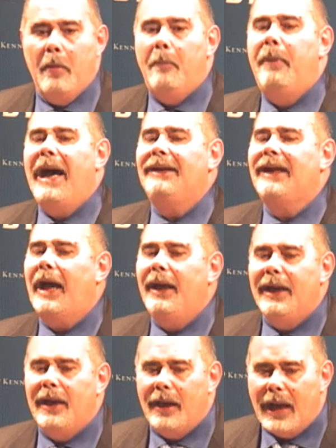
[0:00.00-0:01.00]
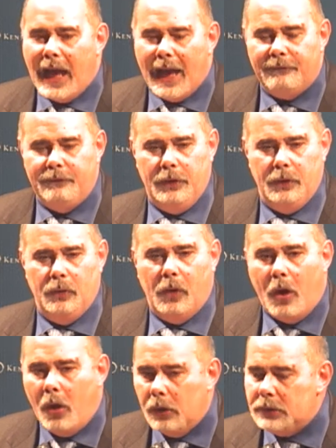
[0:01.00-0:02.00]
but I love you
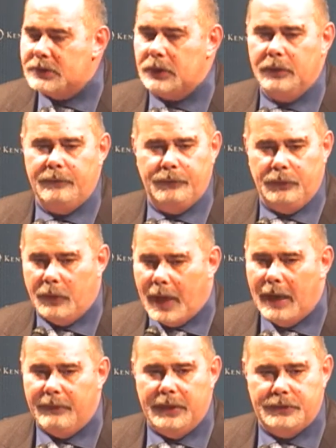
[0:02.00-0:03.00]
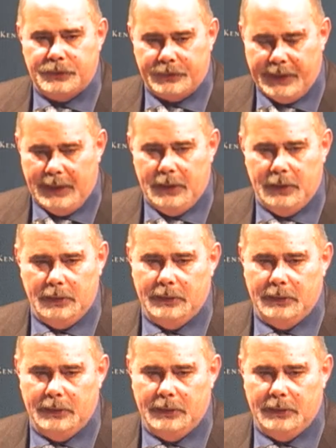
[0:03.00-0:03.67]
also if you are a tree."